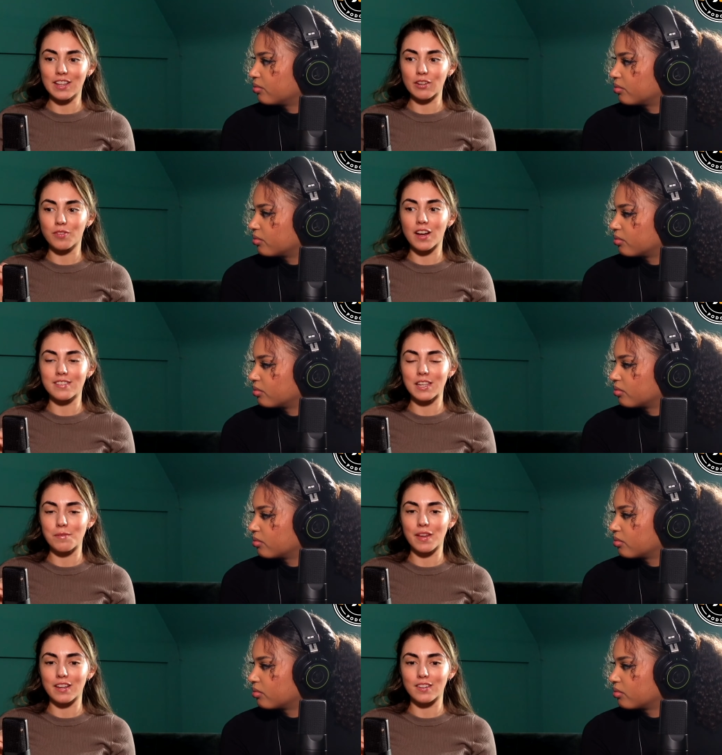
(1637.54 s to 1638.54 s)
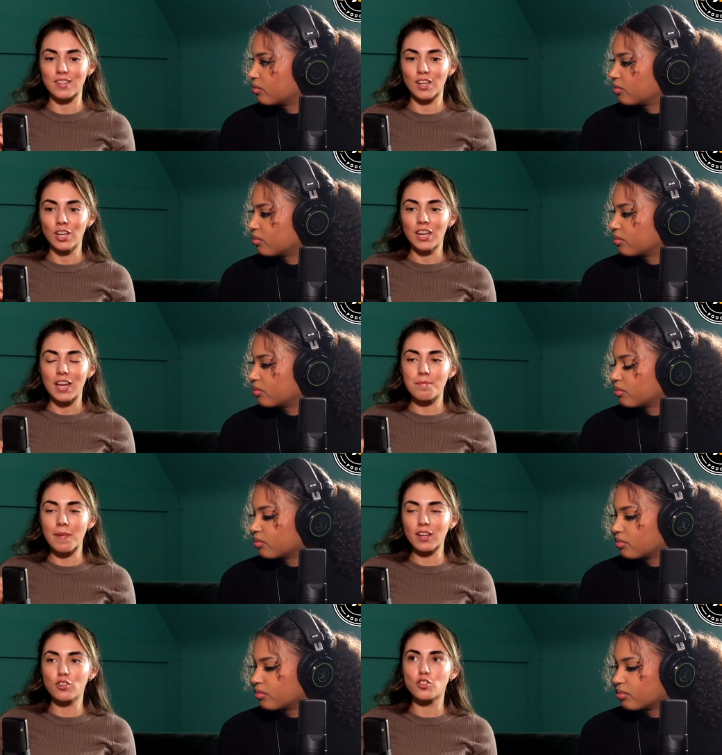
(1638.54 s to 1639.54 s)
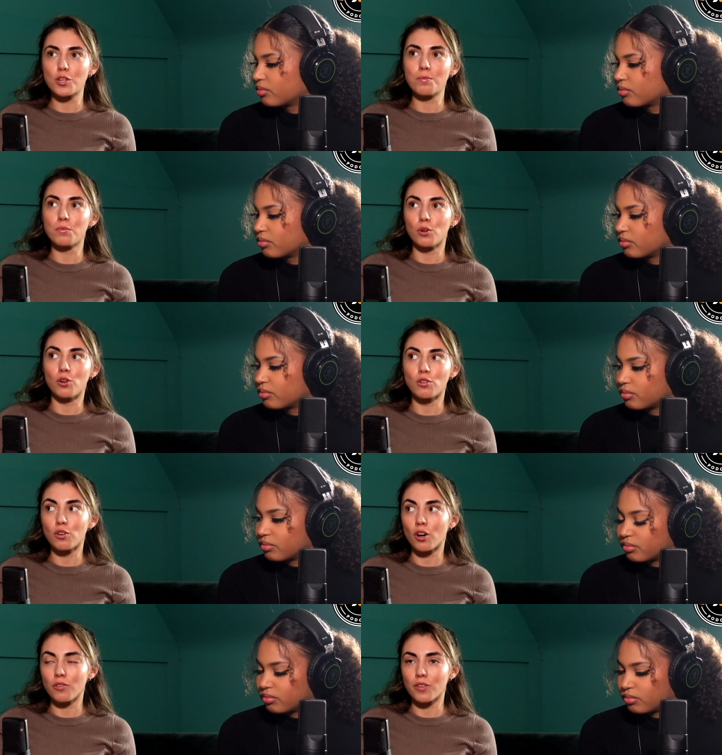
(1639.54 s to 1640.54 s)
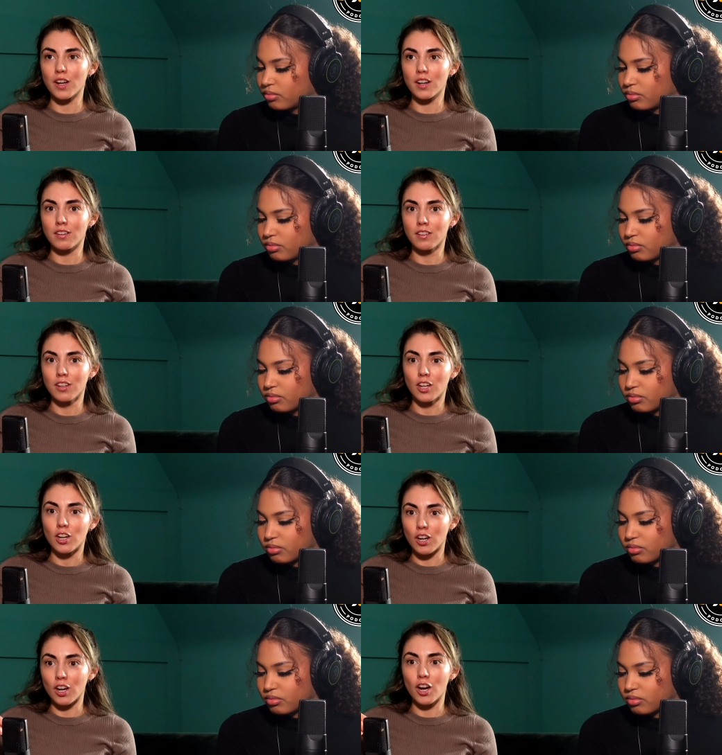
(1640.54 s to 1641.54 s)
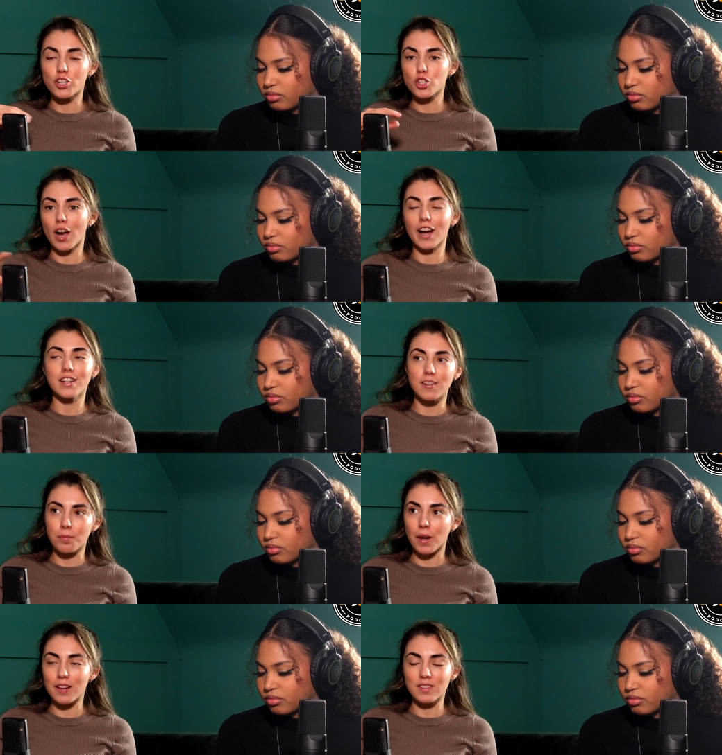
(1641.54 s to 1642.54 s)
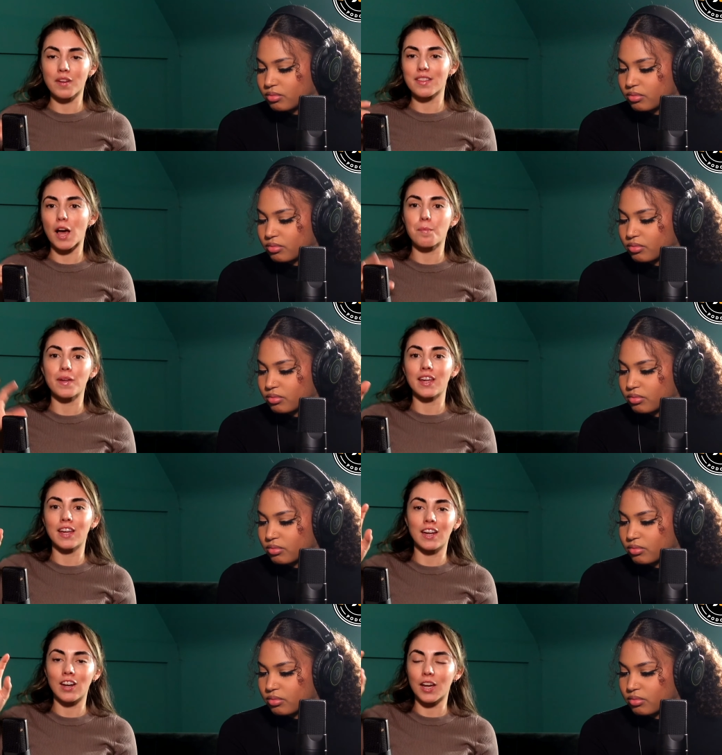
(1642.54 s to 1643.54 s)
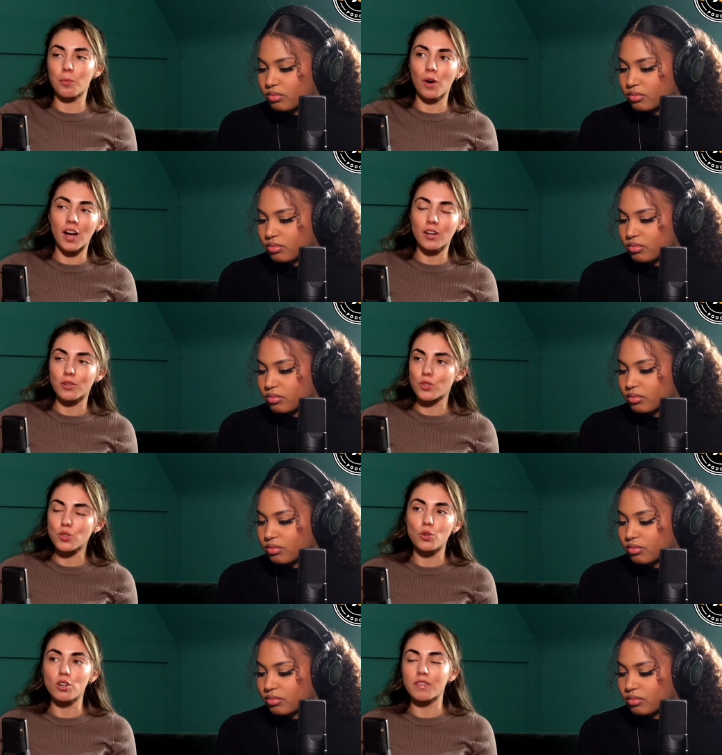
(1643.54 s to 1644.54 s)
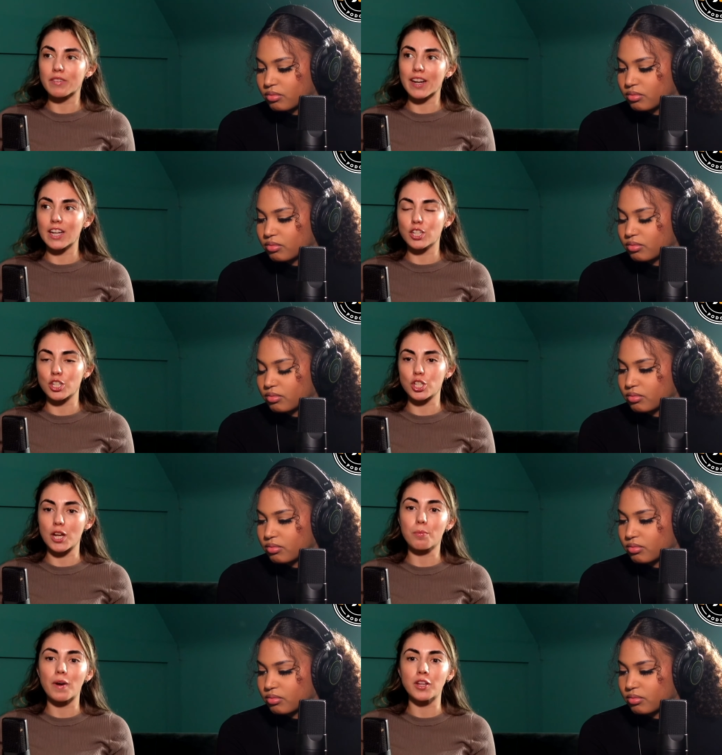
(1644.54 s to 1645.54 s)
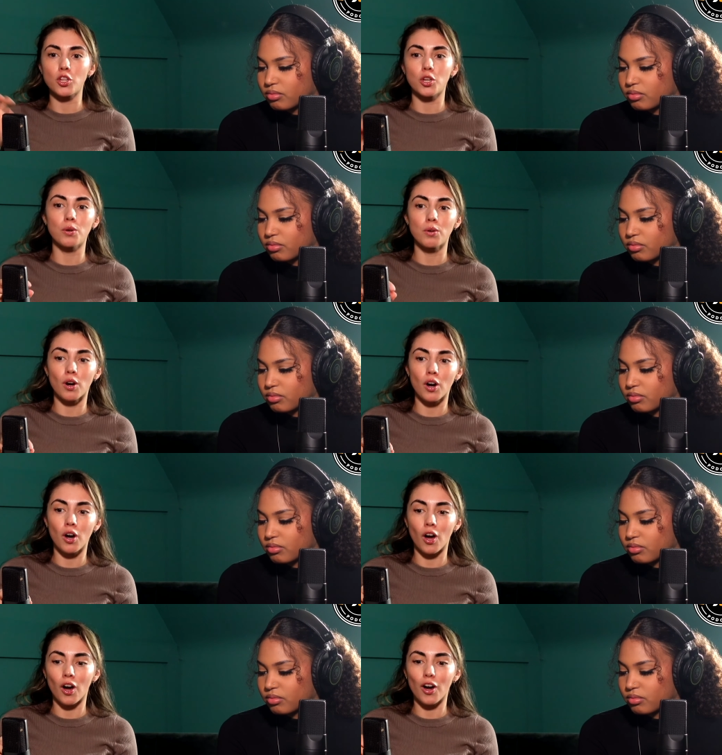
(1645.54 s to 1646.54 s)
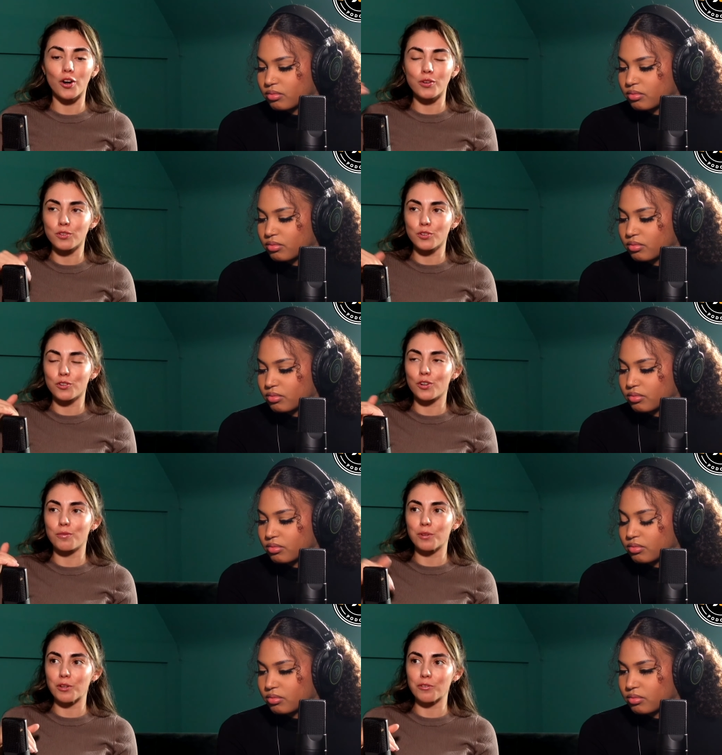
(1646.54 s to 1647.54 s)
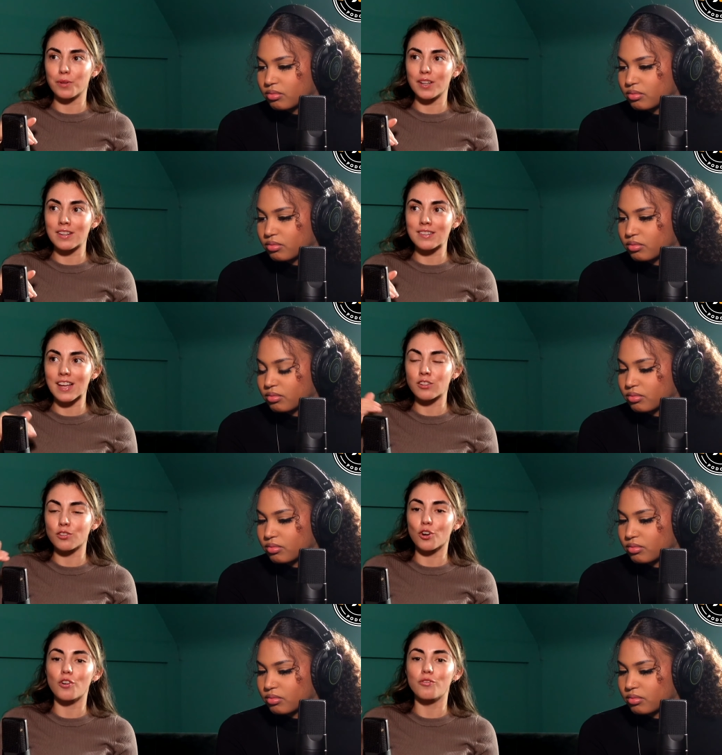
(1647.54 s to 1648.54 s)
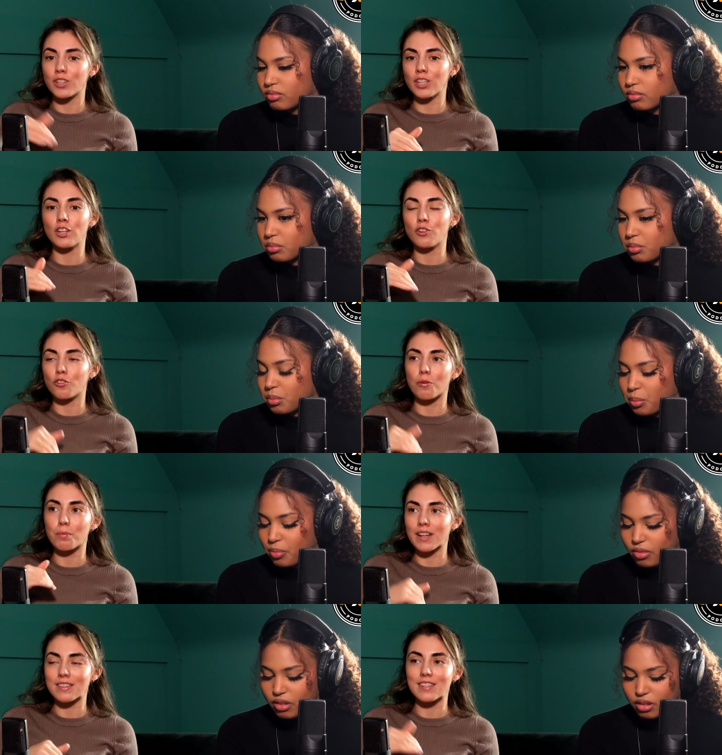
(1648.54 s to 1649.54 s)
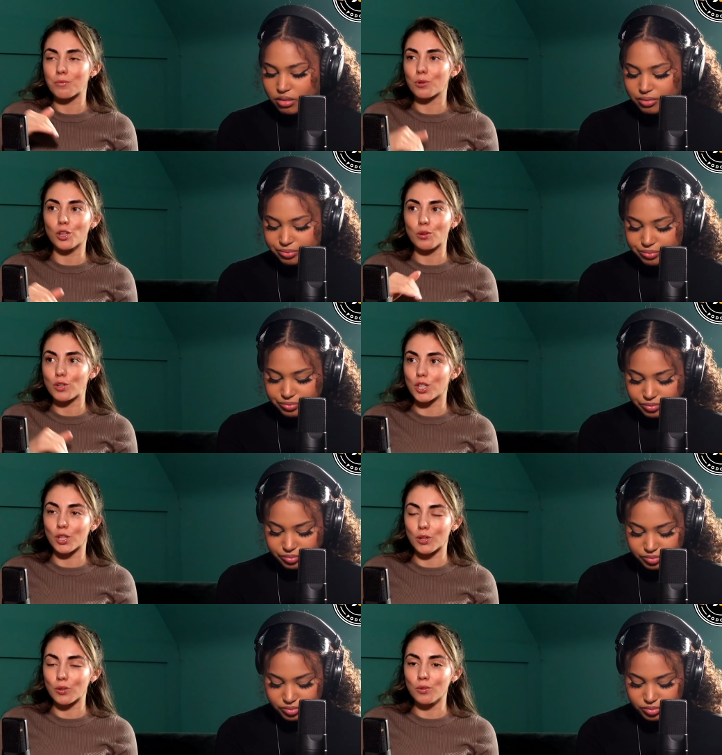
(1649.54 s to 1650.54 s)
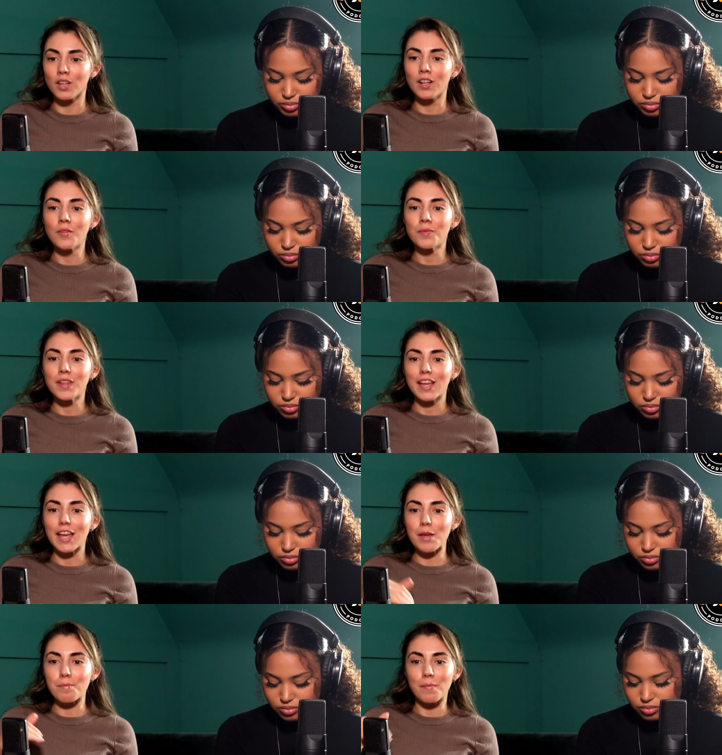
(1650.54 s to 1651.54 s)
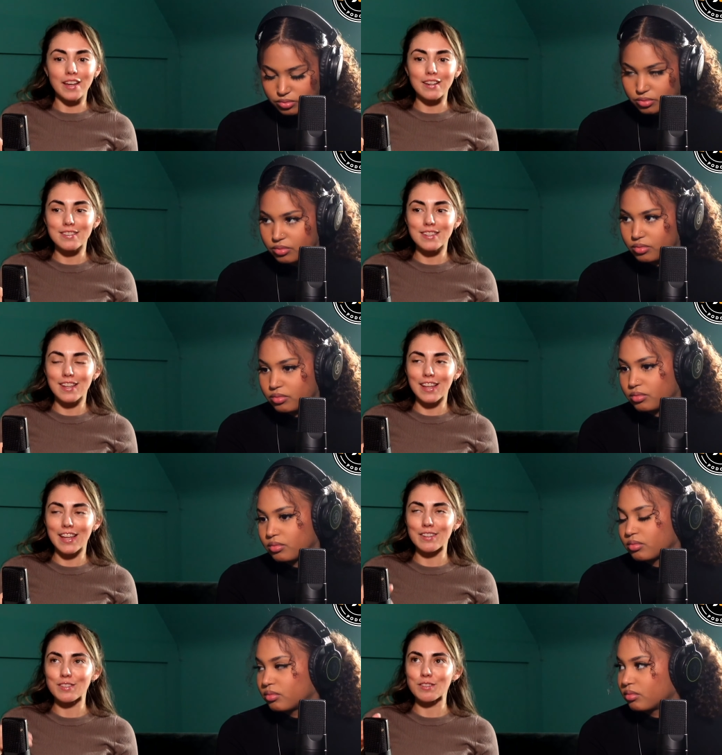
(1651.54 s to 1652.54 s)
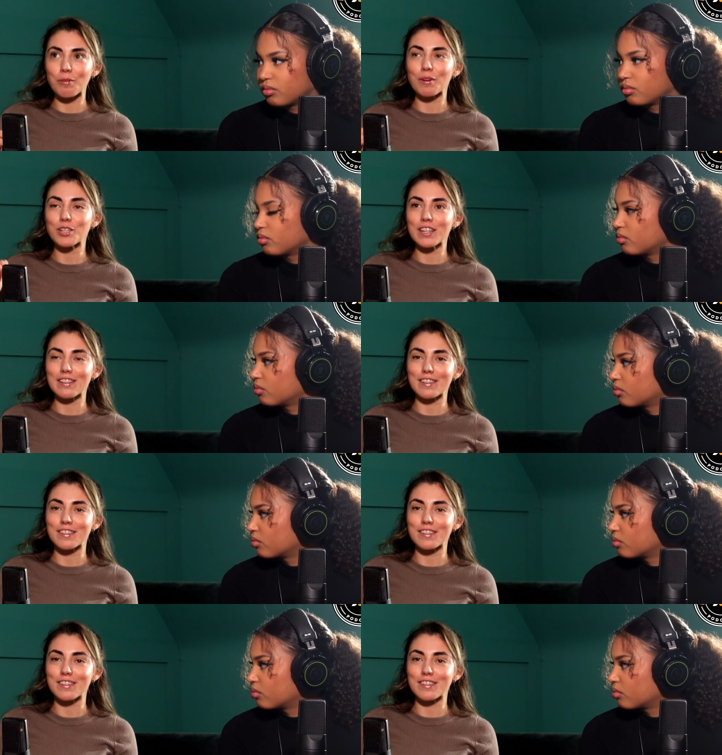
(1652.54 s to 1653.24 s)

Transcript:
Speaker 1: firstly it makes it makes you more of a attractive person, whether that be in like work or school or in a relationship. When you own your movements and you're confident in your ability and what you do, it makes it so much easier to